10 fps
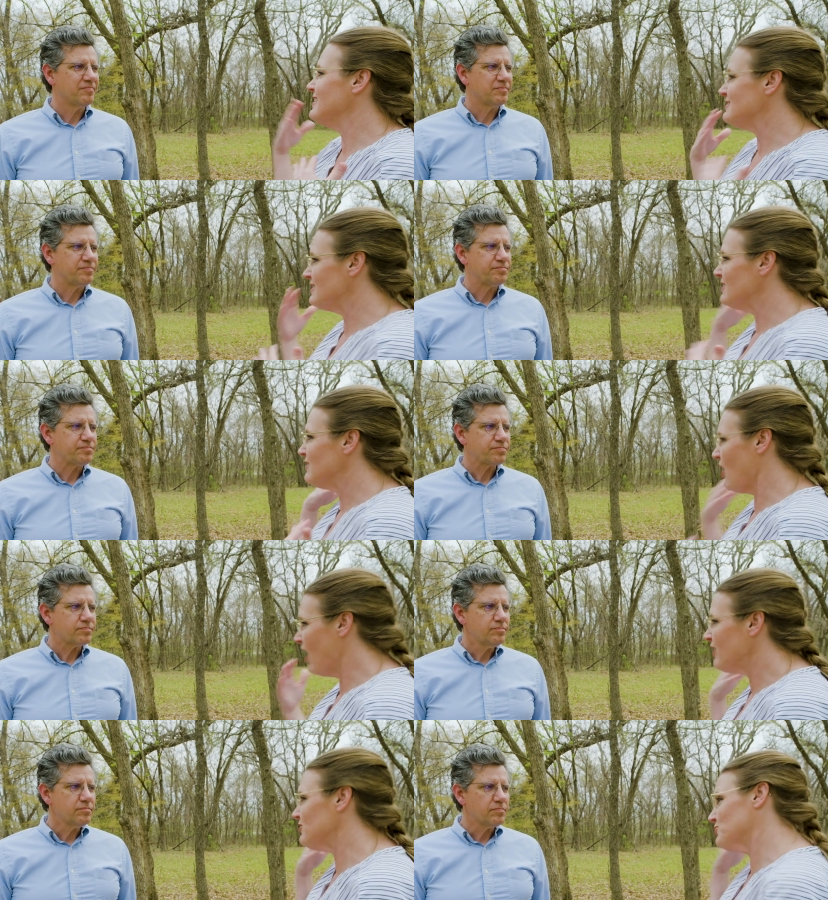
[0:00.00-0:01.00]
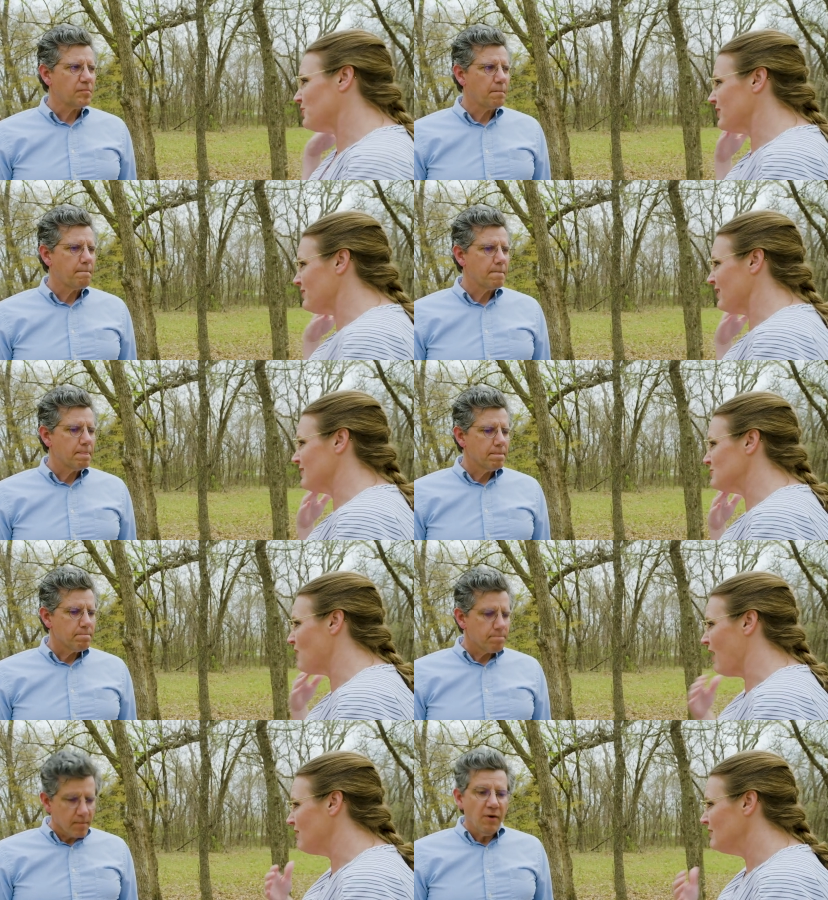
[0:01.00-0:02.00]
Speaker 1: it is an auditory thing as
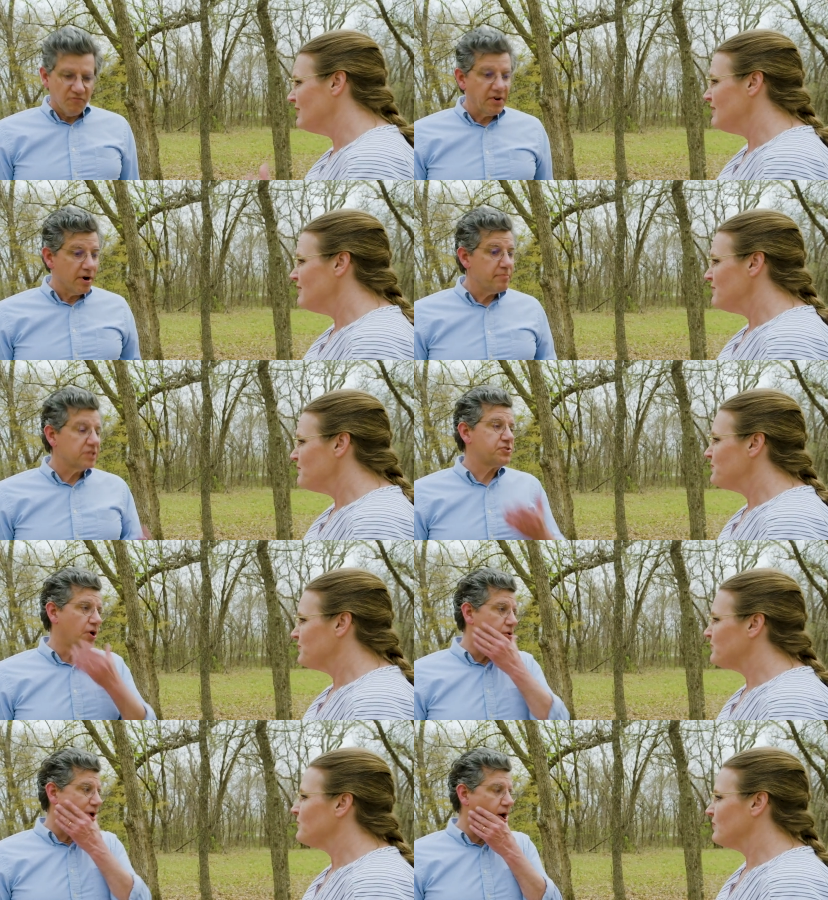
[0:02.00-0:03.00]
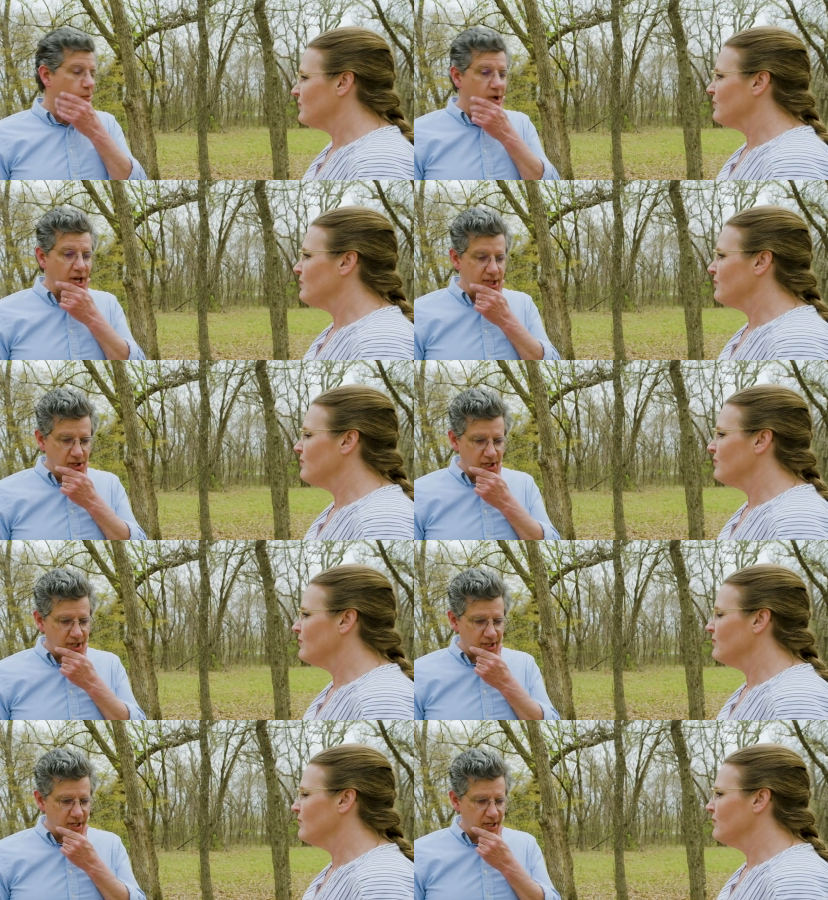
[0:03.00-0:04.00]
well.
Speaker 2: Very much so. Uh, when I look
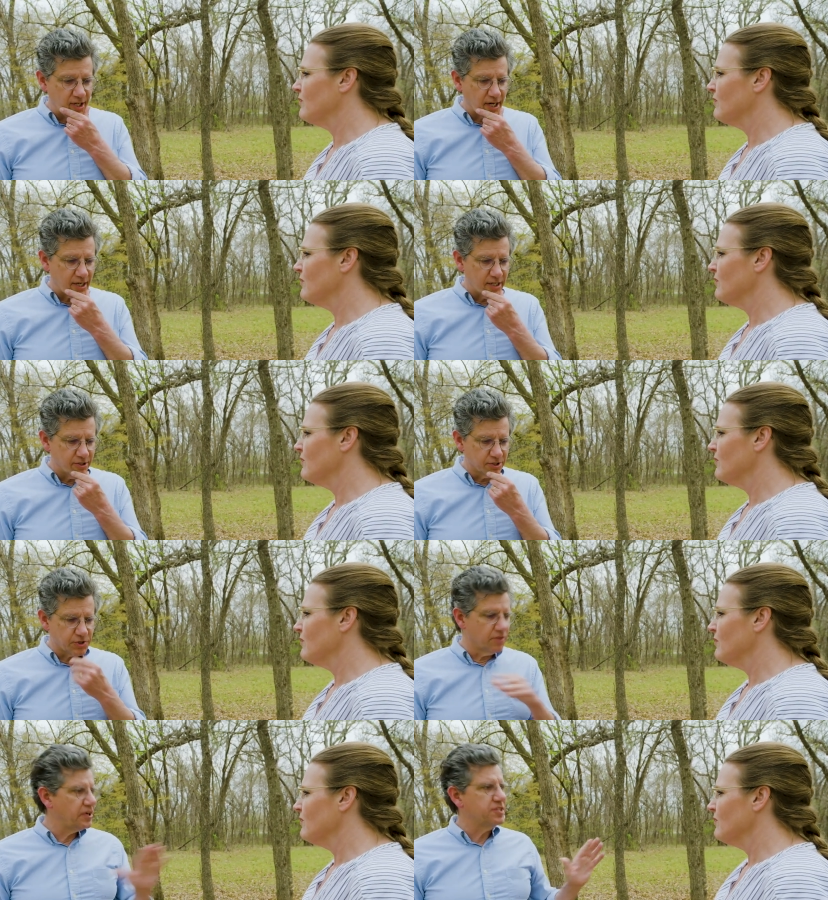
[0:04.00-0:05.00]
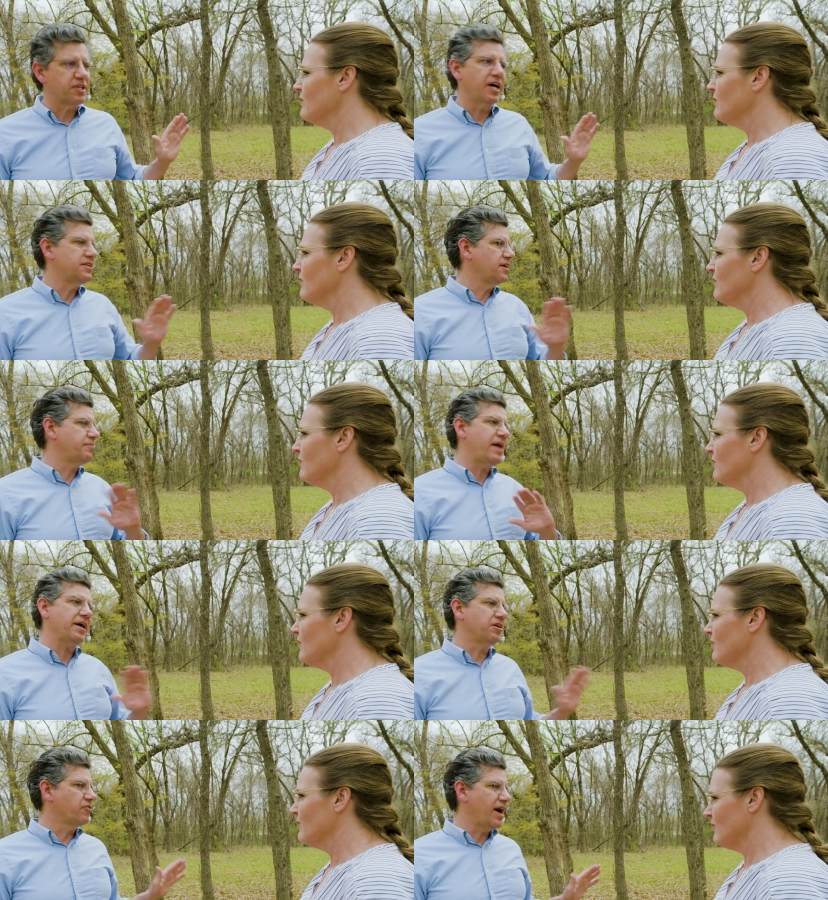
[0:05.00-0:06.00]
at the uh, the surveys that I did
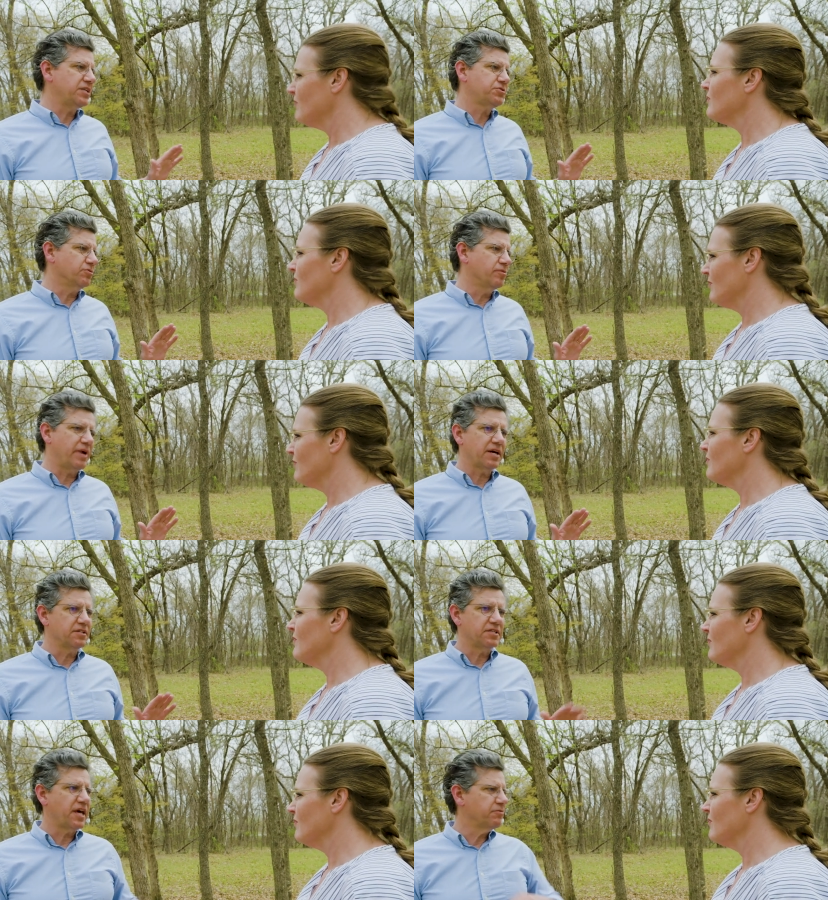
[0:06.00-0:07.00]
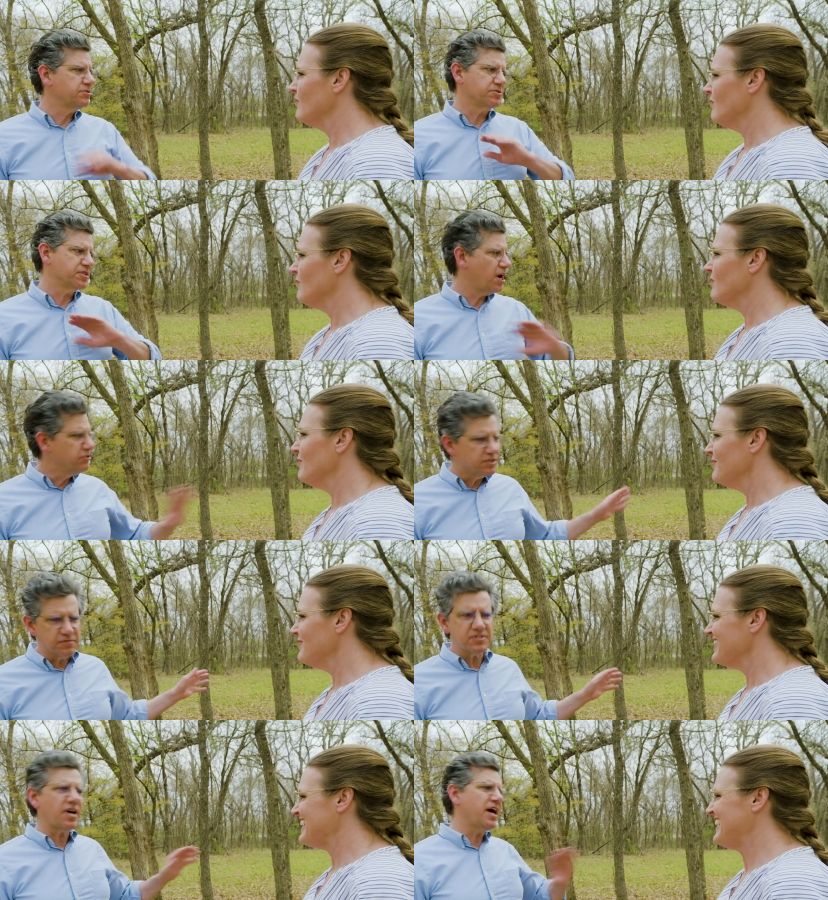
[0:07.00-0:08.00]
back in grad school back in the day, which was hundreds of